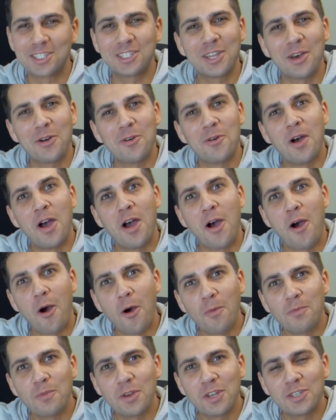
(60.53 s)
So
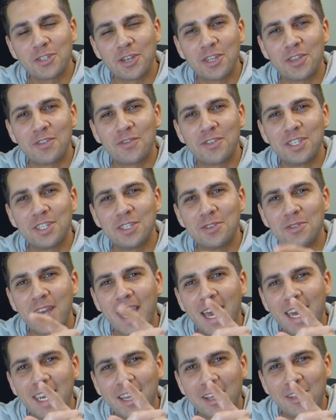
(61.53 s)
hope you enjoy the video
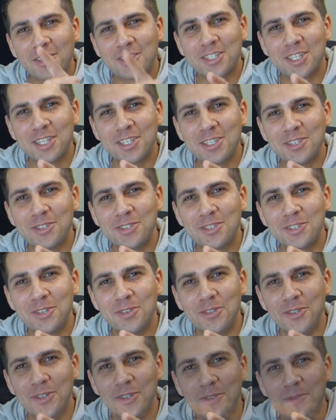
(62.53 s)
and I'll see you
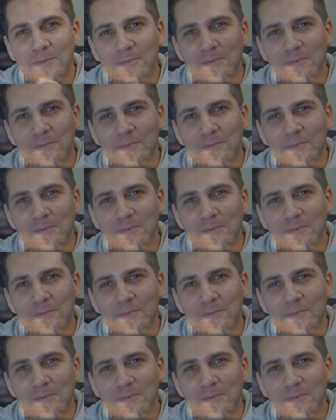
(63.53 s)
soon.